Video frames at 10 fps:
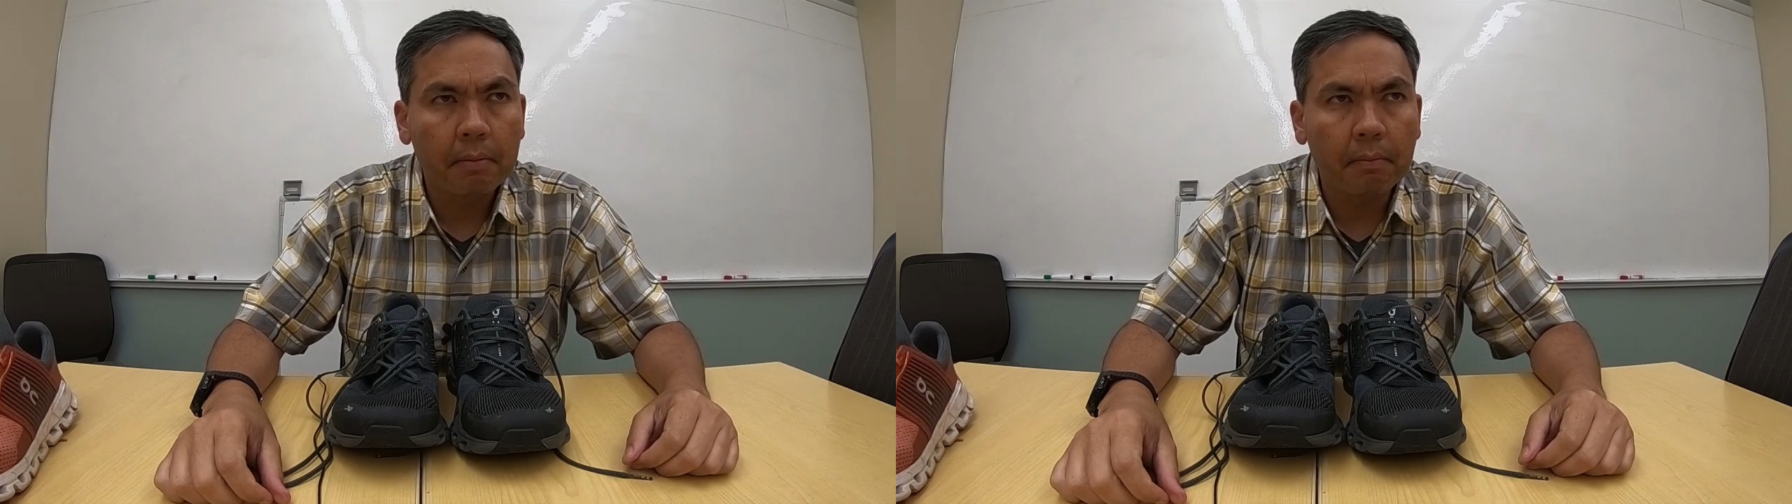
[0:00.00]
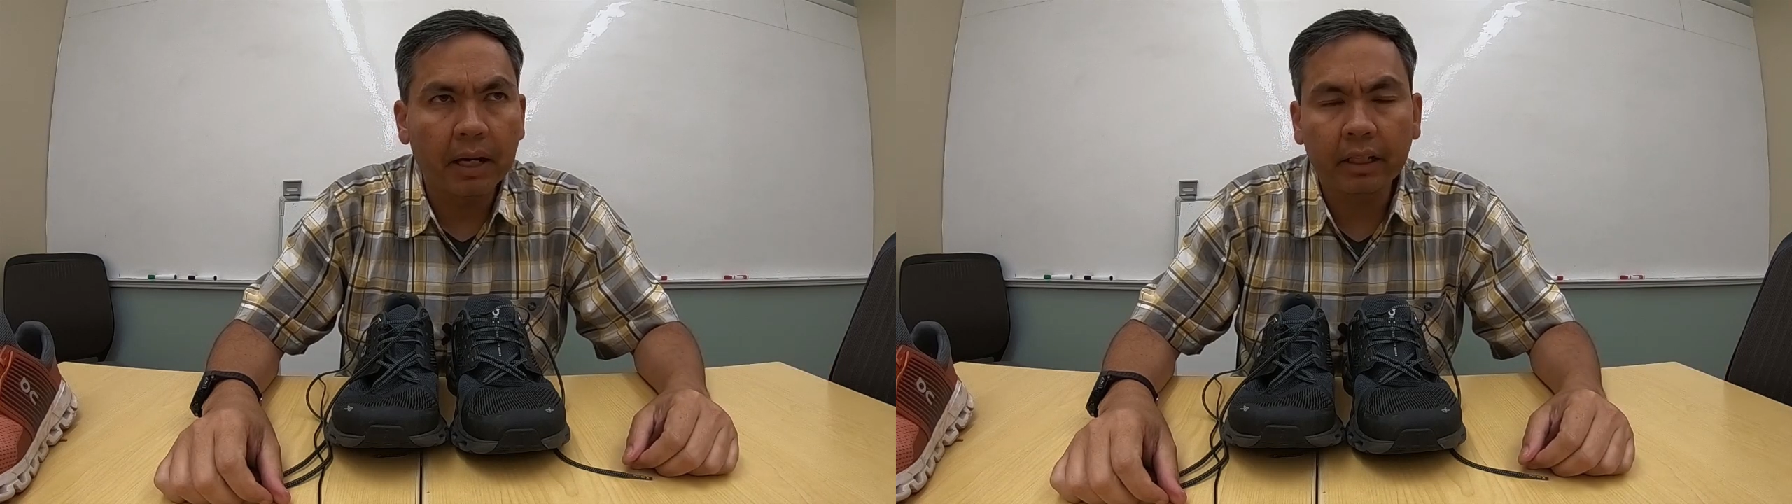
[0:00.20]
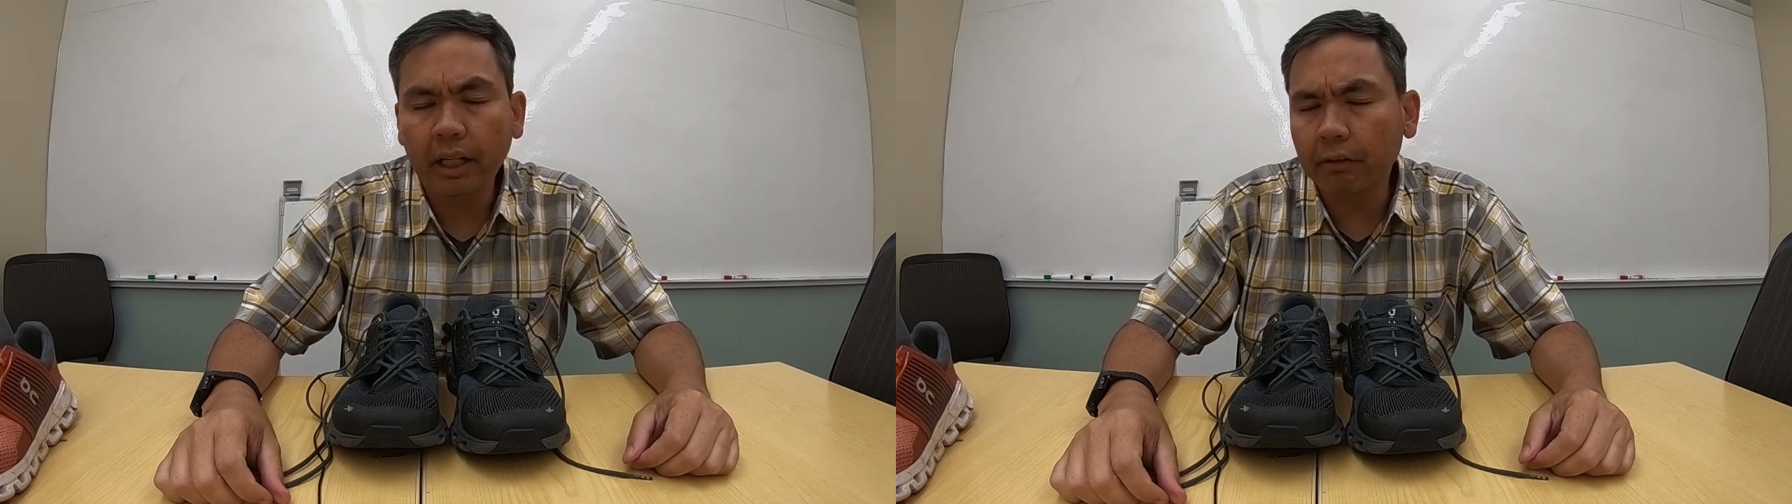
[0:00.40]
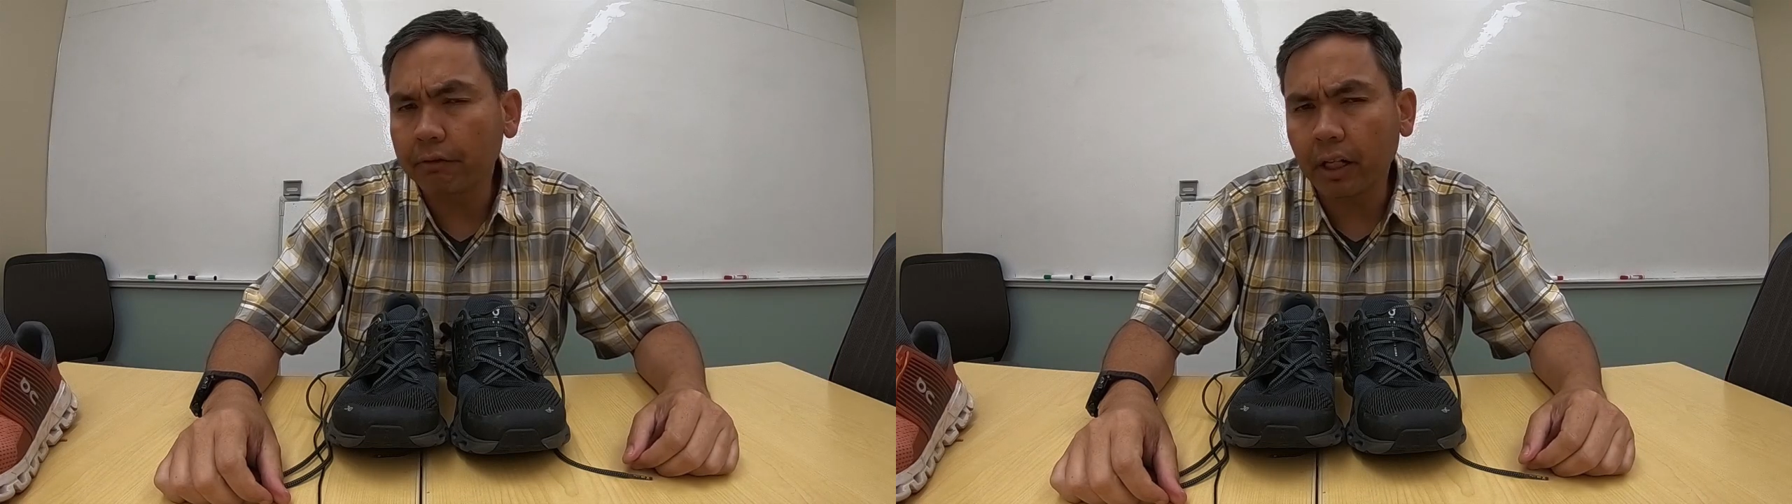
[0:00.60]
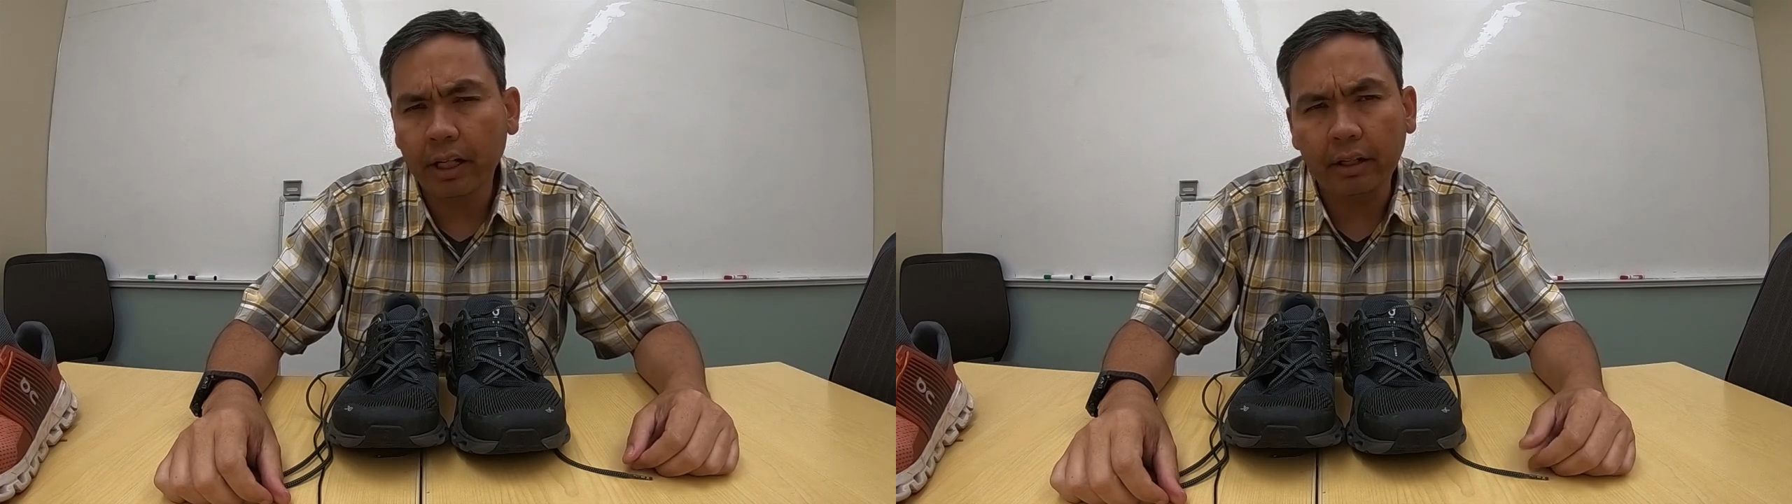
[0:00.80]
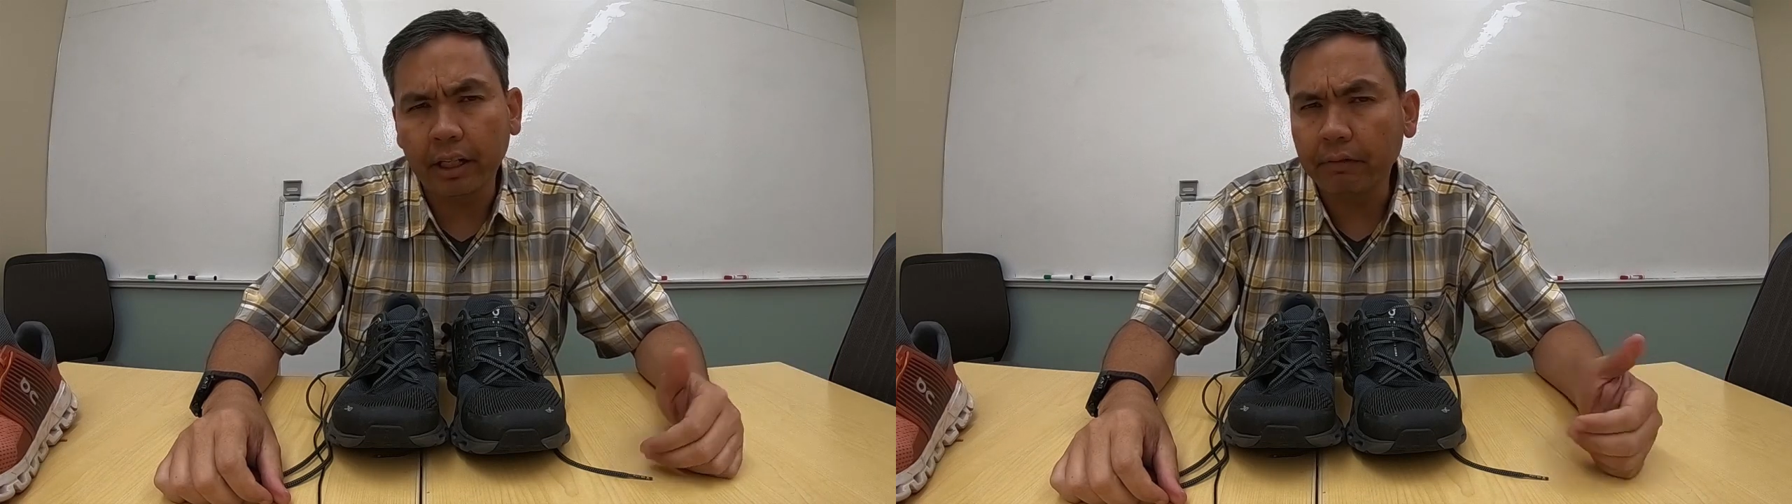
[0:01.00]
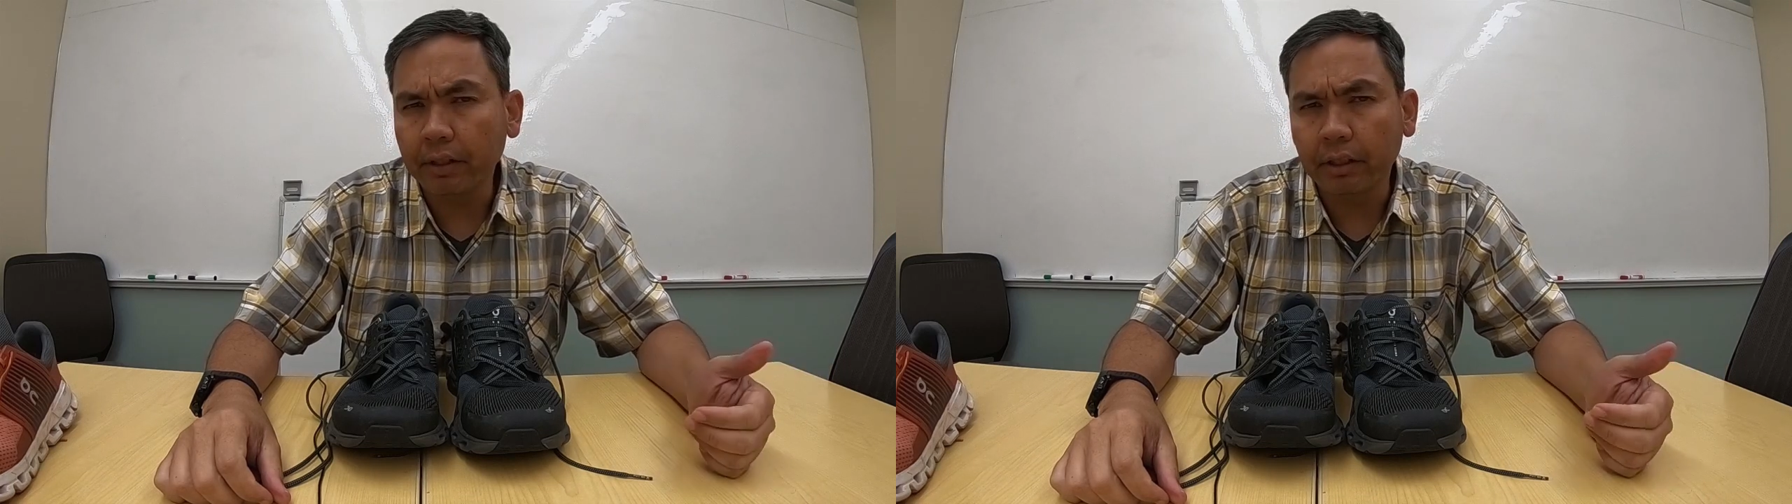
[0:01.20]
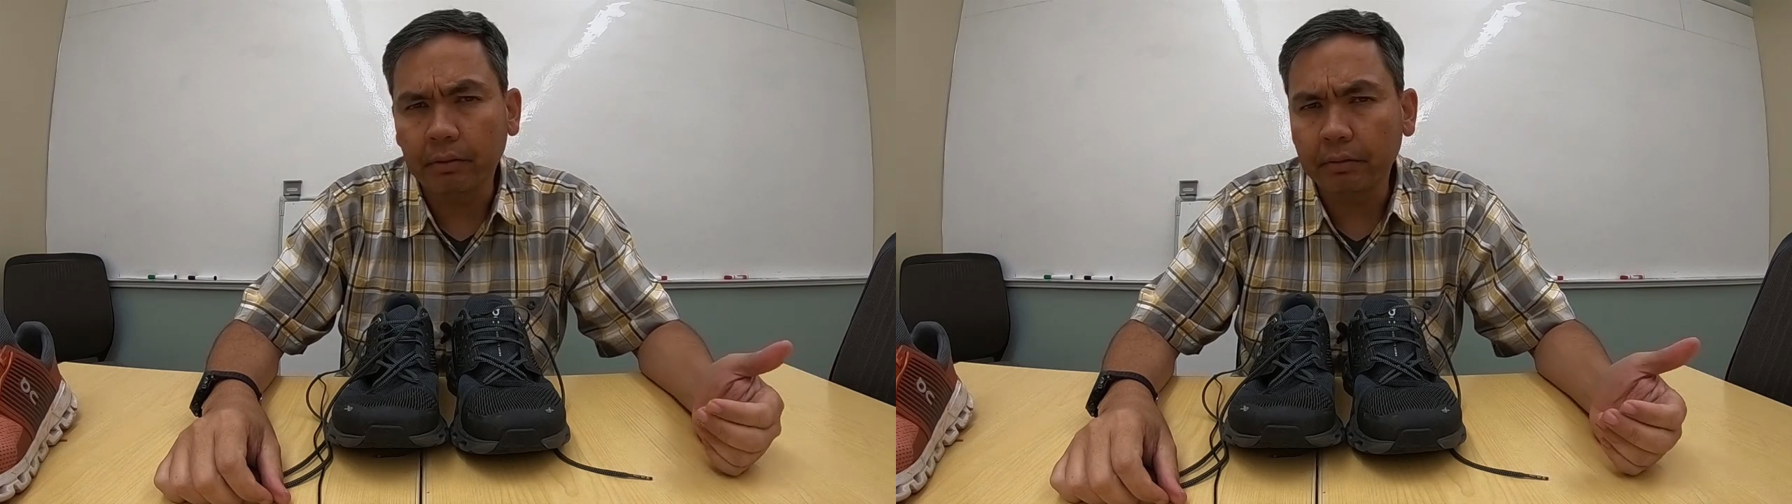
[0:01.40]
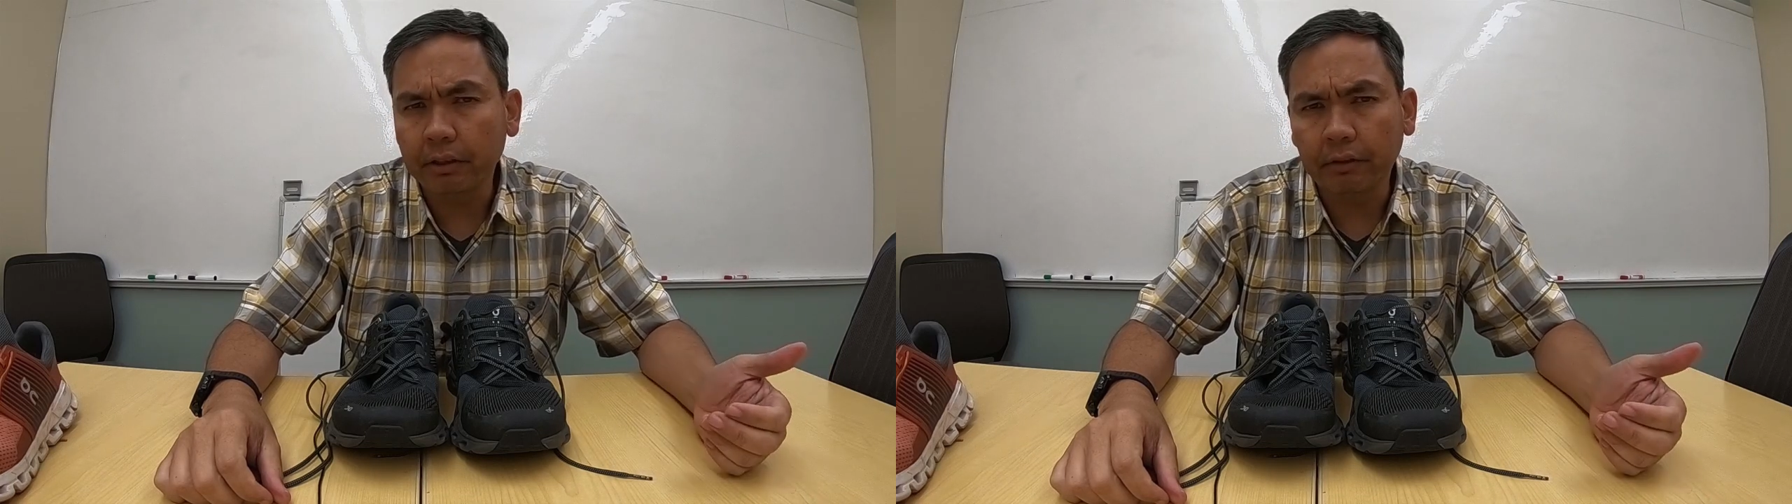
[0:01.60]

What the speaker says: My Cloud Flyer never